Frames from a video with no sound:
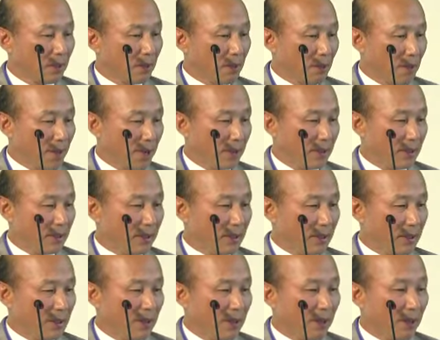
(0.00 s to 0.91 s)
plays
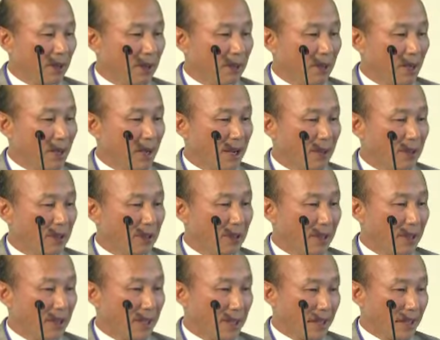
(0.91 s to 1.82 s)
several times
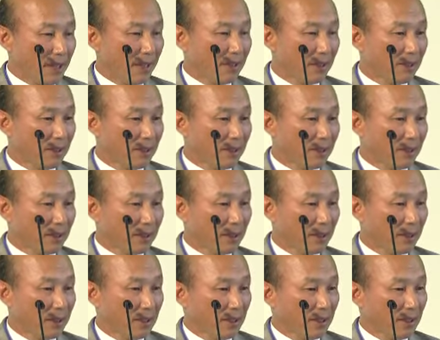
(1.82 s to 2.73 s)
a day, right?
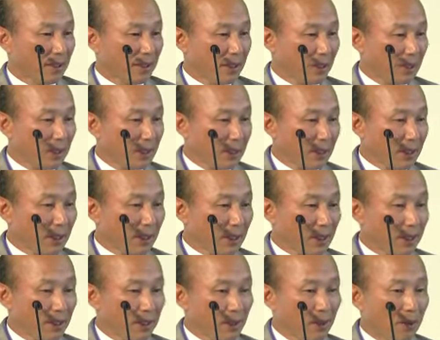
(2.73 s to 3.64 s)

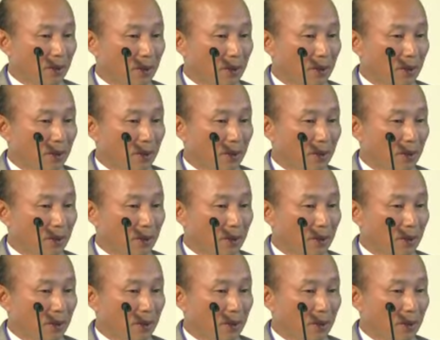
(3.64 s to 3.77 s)
That